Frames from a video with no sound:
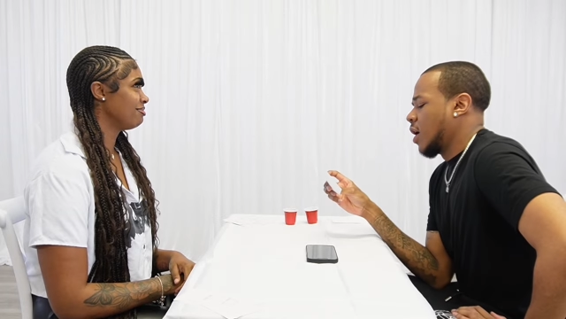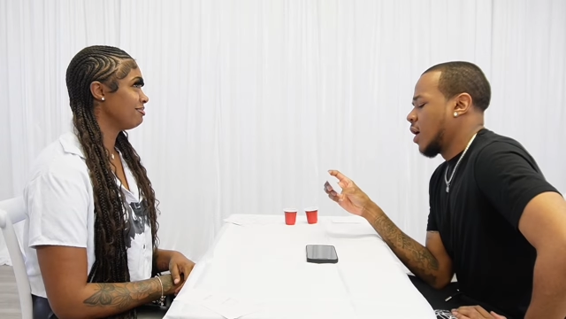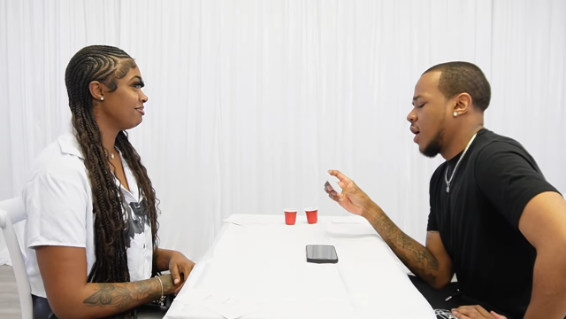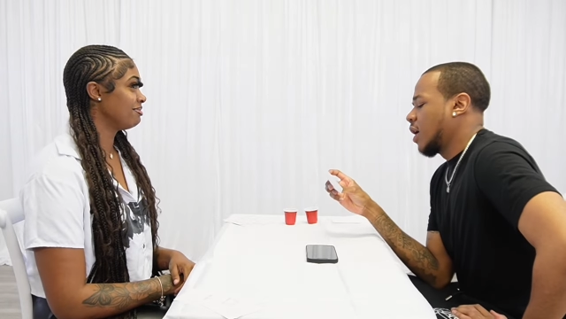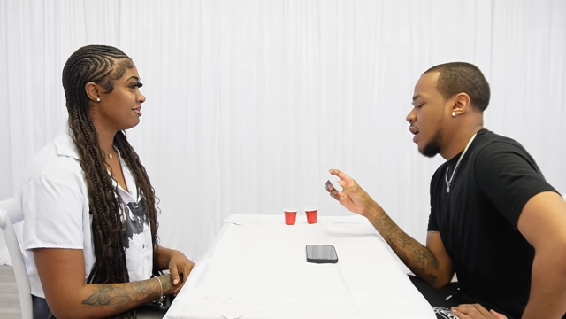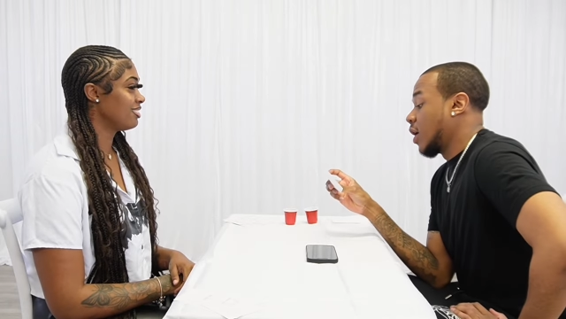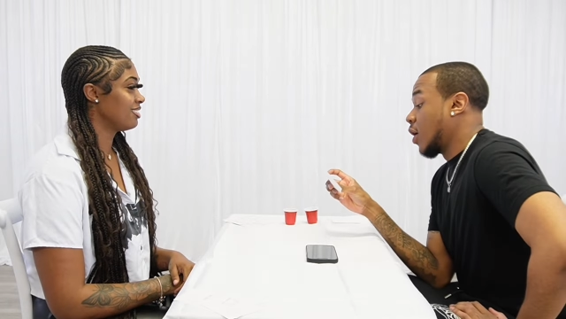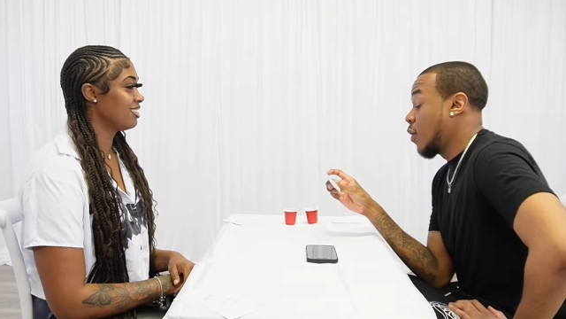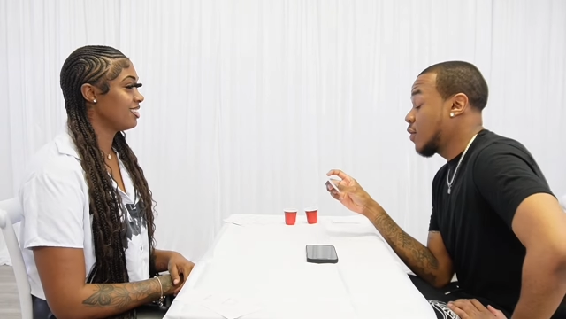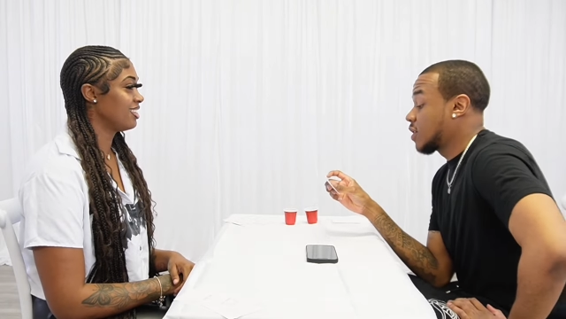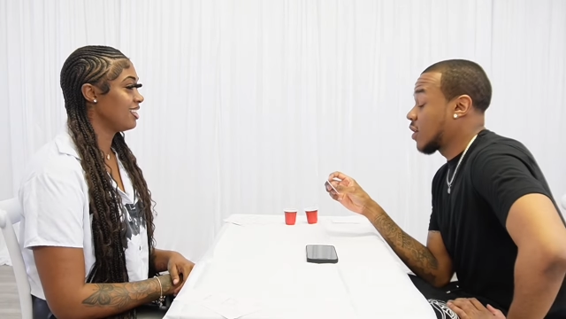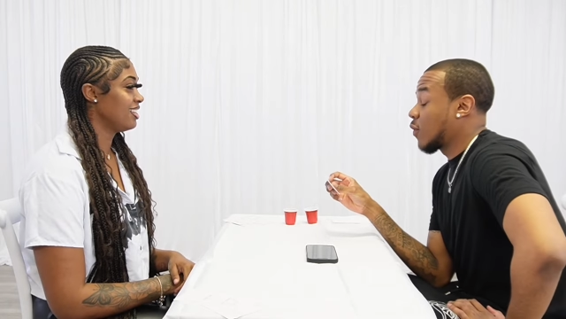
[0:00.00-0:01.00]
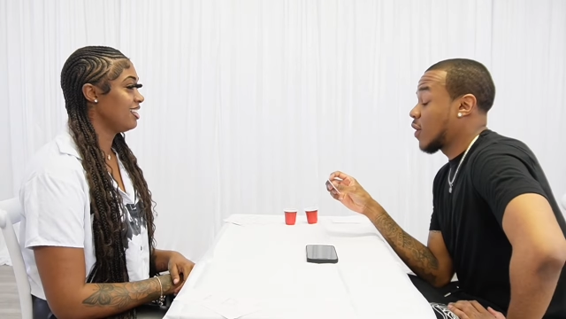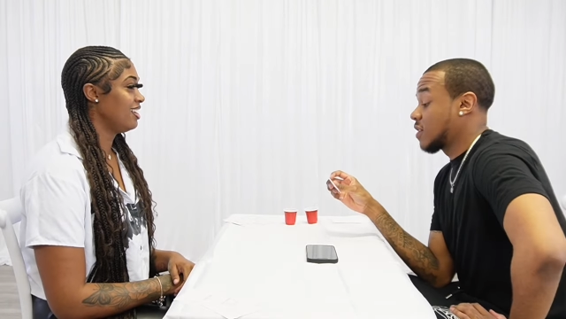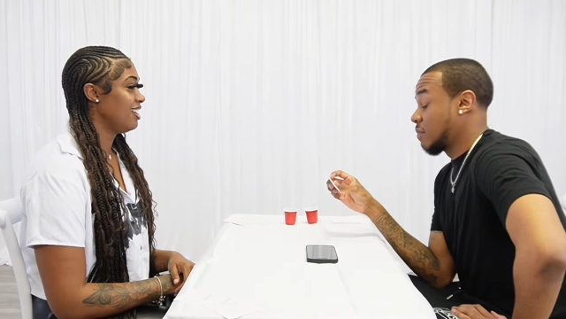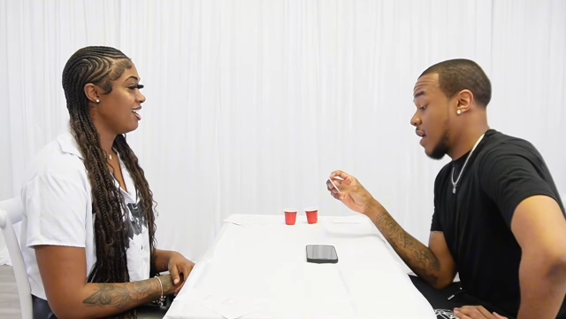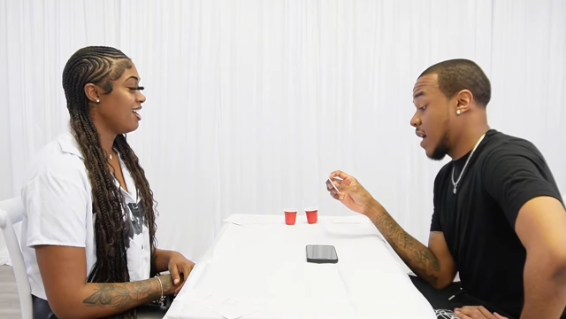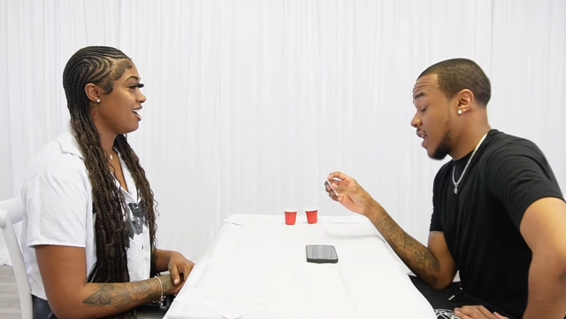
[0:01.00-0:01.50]
Speaker 1: Uh, who was your worst
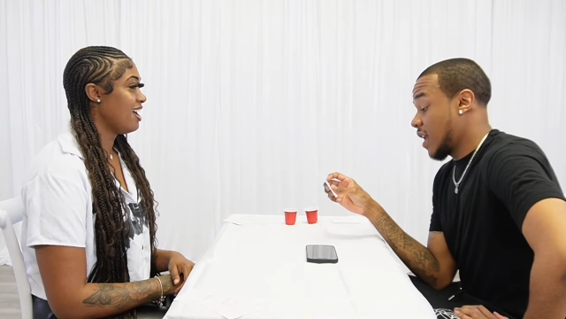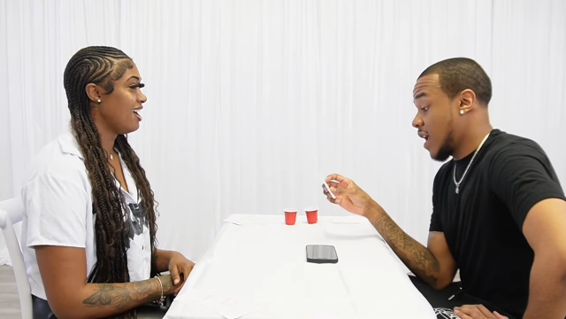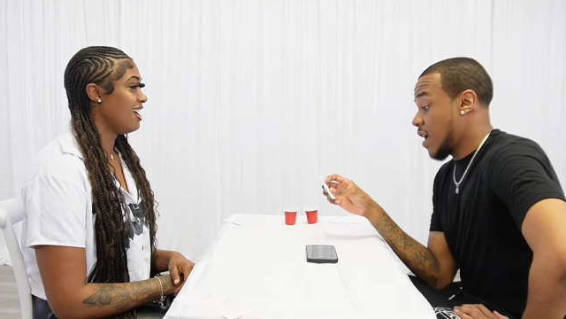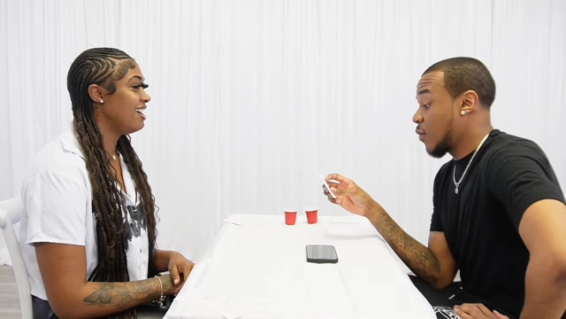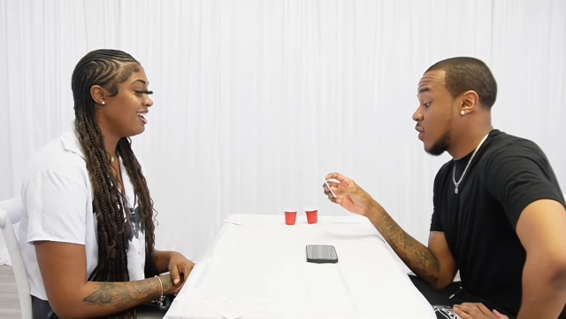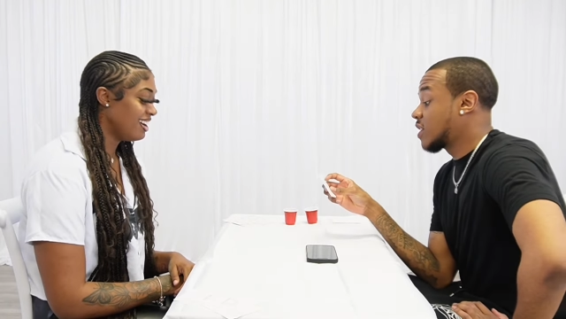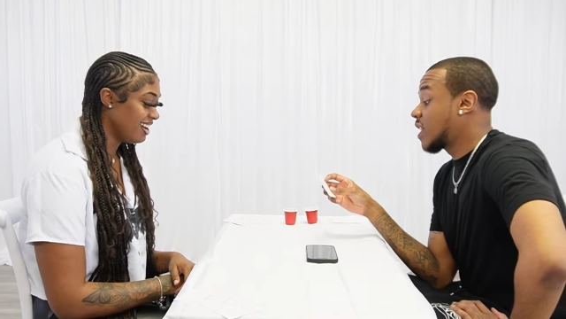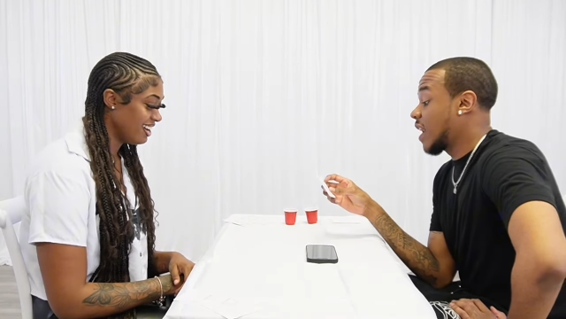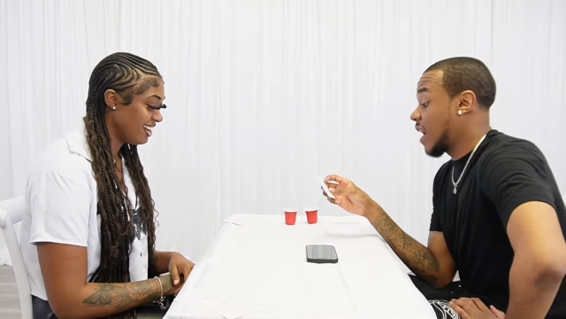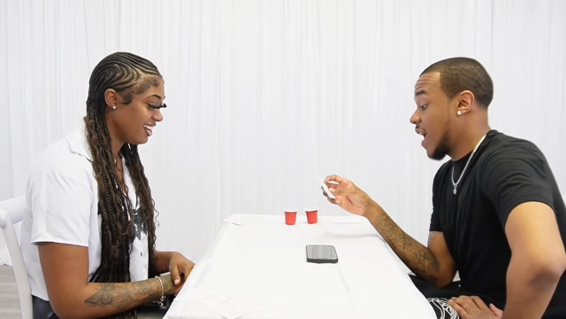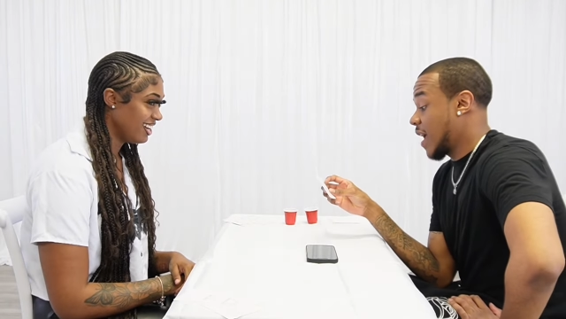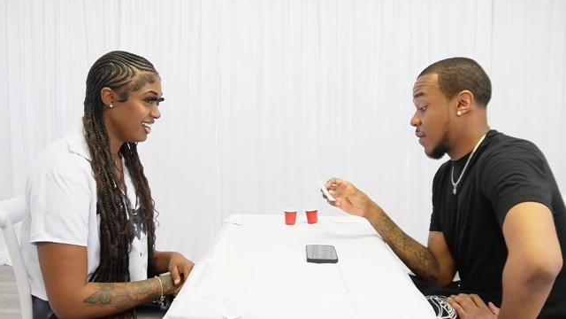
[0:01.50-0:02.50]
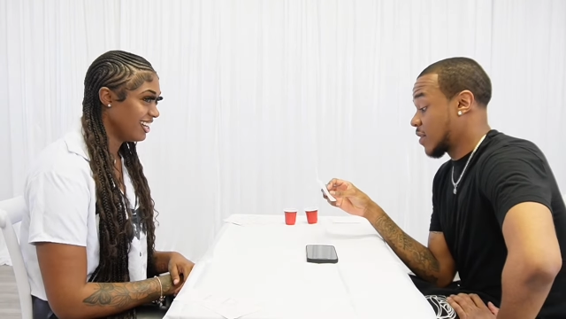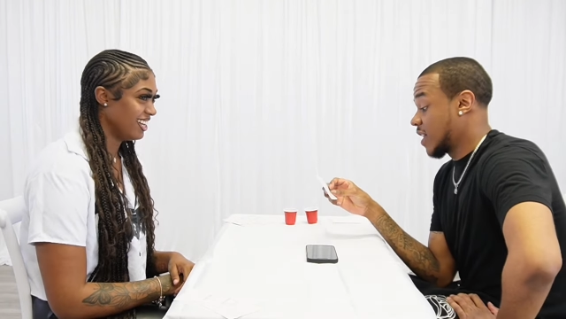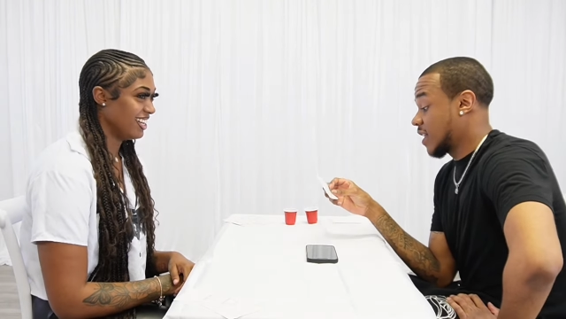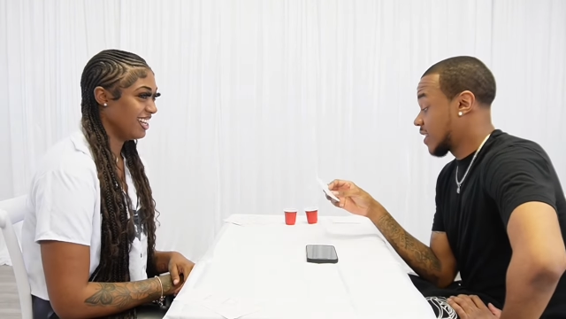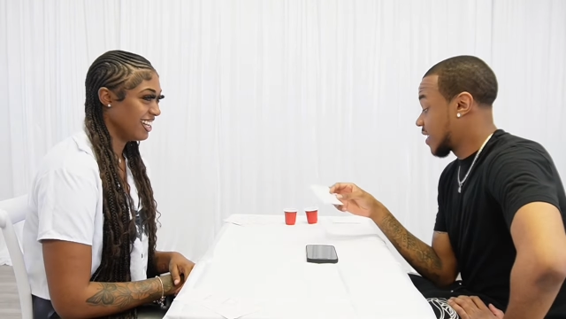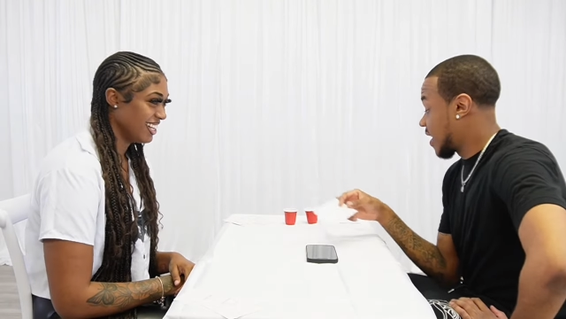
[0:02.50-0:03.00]
body and what's their name? Or take
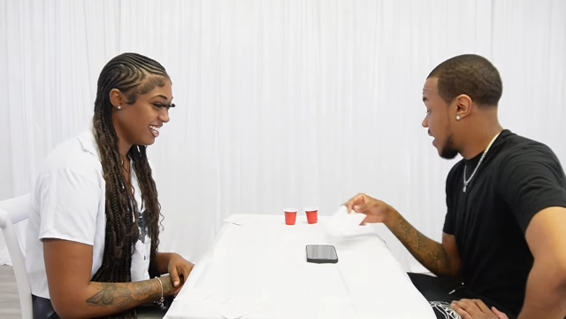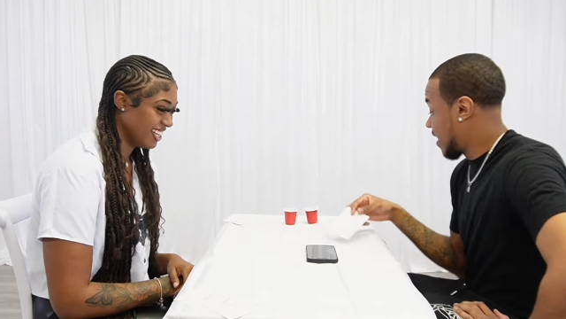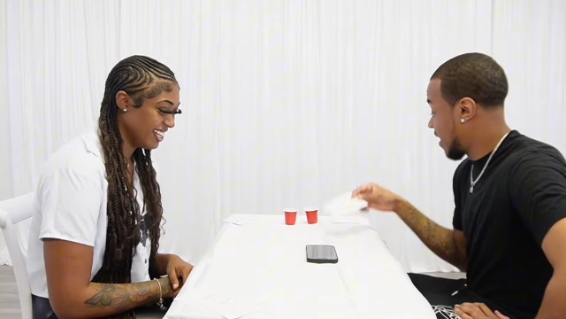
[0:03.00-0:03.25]
a shot.